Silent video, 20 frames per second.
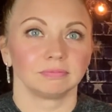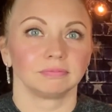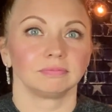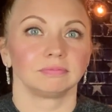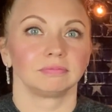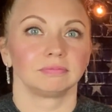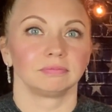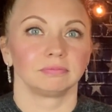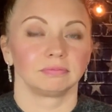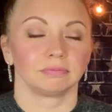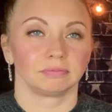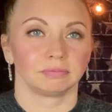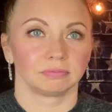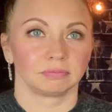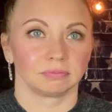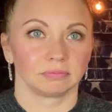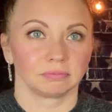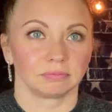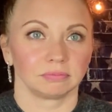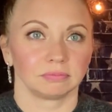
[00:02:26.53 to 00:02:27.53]

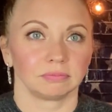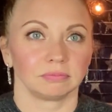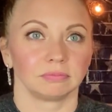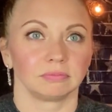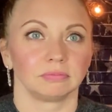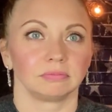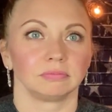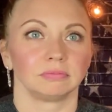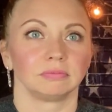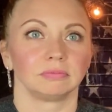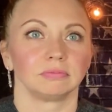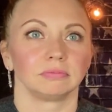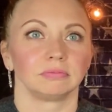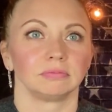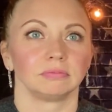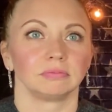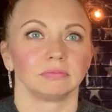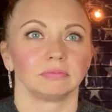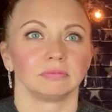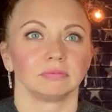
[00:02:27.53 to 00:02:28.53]

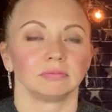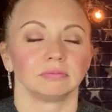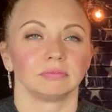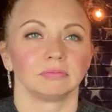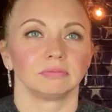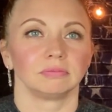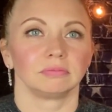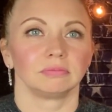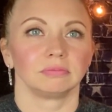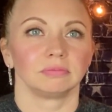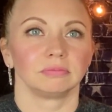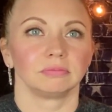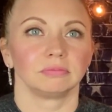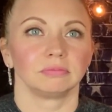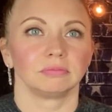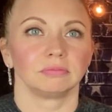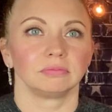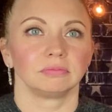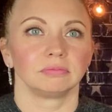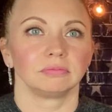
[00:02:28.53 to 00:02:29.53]

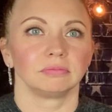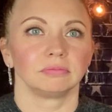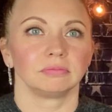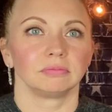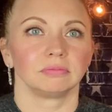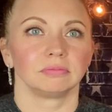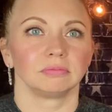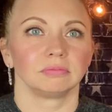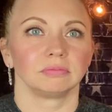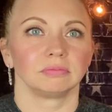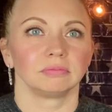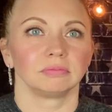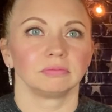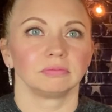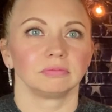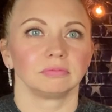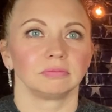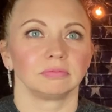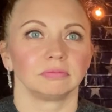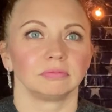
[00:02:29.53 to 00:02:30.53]

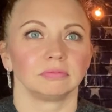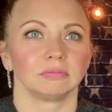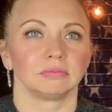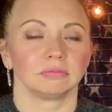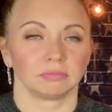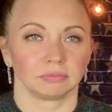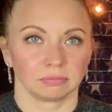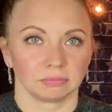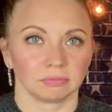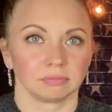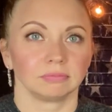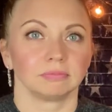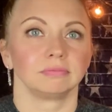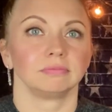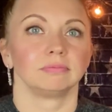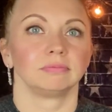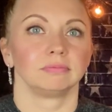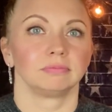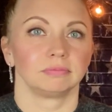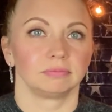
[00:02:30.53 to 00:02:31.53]

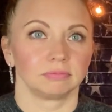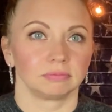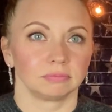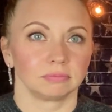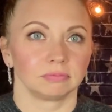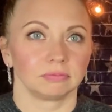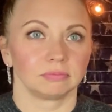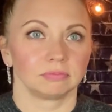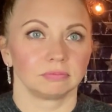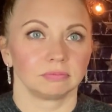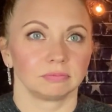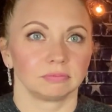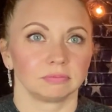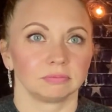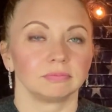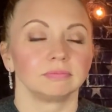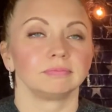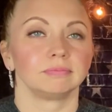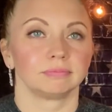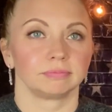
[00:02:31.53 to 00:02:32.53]

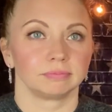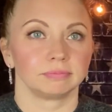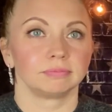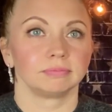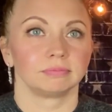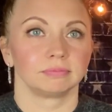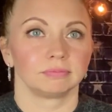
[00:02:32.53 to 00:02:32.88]
The person shown says nothing.